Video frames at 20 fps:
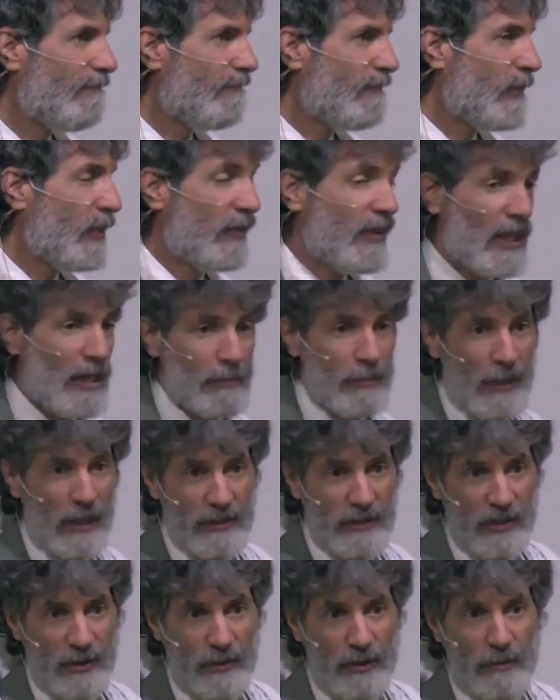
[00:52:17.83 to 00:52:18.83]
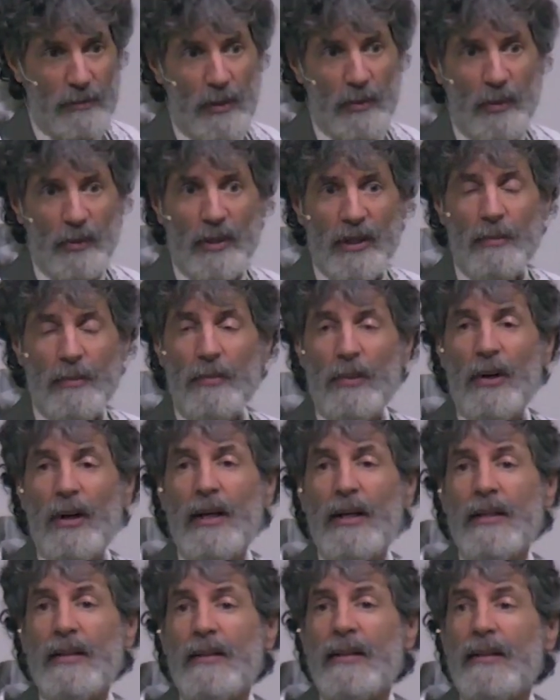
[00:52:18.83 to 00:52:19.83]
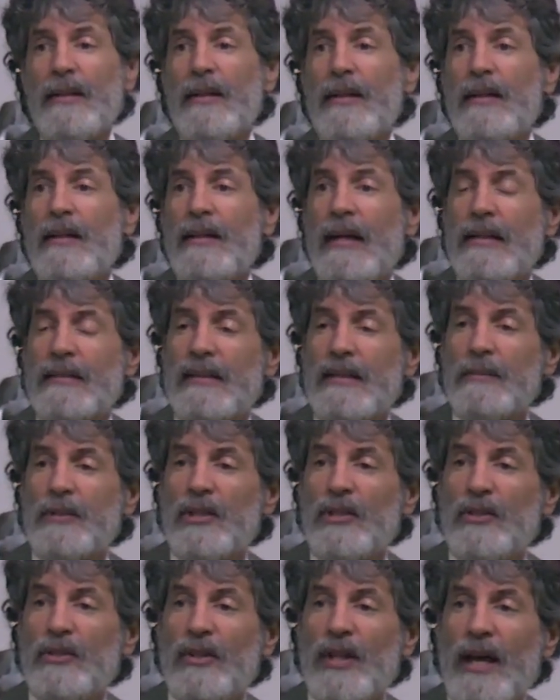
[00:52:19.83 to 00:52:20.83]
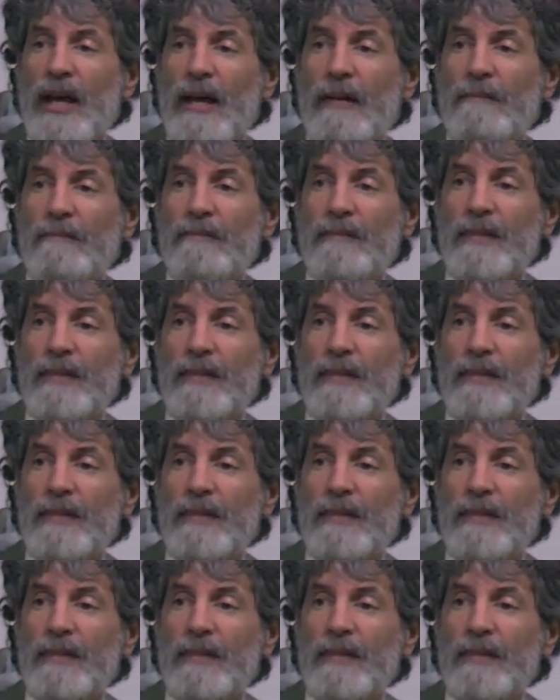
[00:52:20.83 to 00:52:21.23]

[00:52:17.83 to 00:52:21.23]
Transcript: So if that applies to you in a moment, we can pray and ask Him to do that.